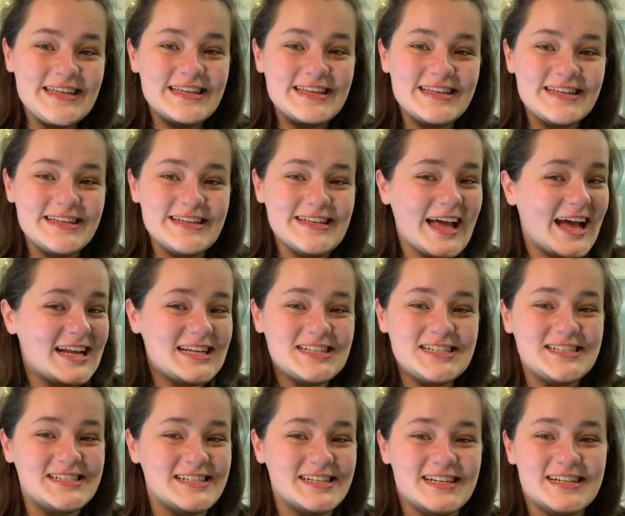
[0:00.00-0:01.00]

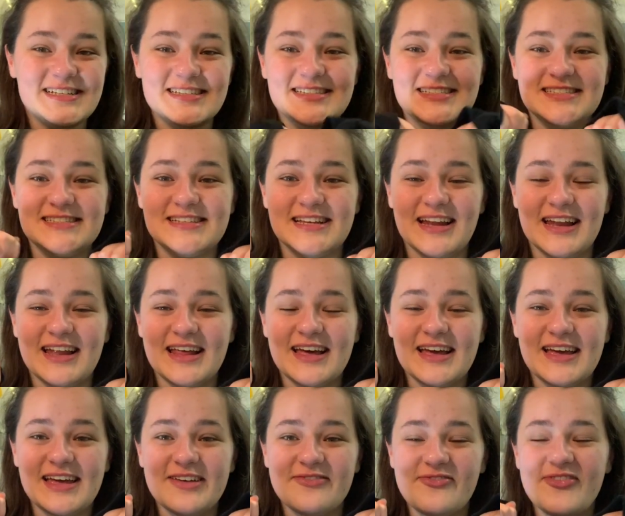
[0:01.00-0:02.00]
Yes, she is still
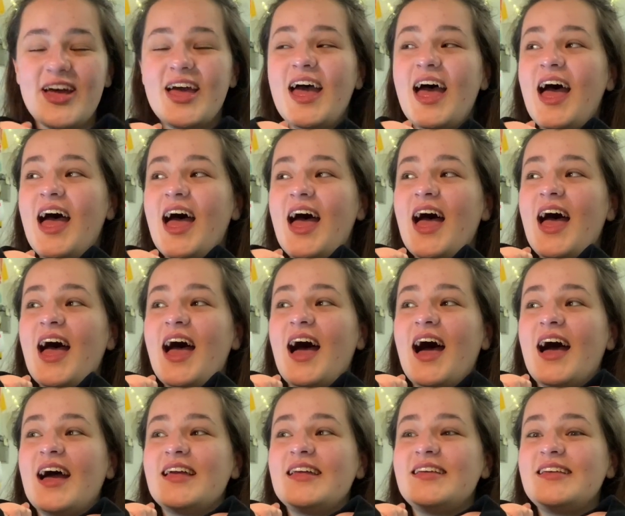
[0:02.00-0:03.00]
alive.
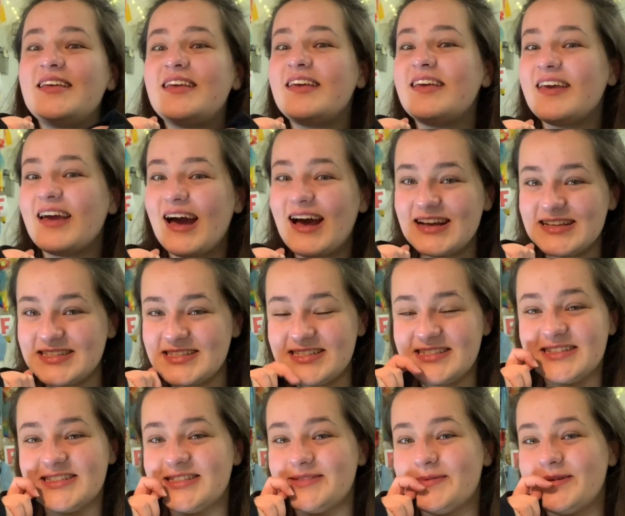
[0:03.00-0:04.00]
Yes,
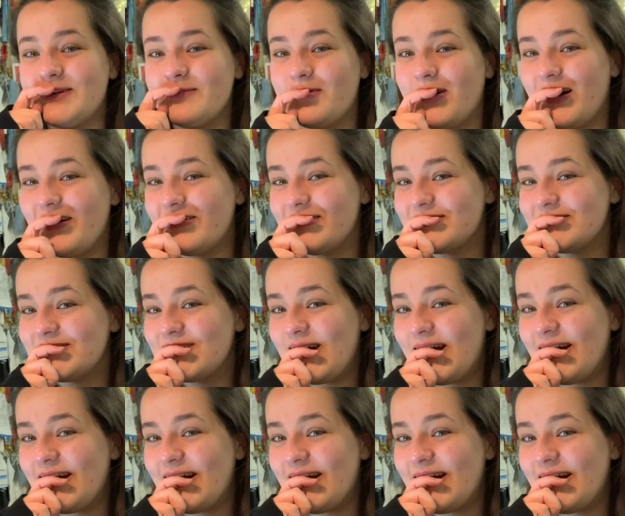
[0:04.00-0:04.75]
it's been a while.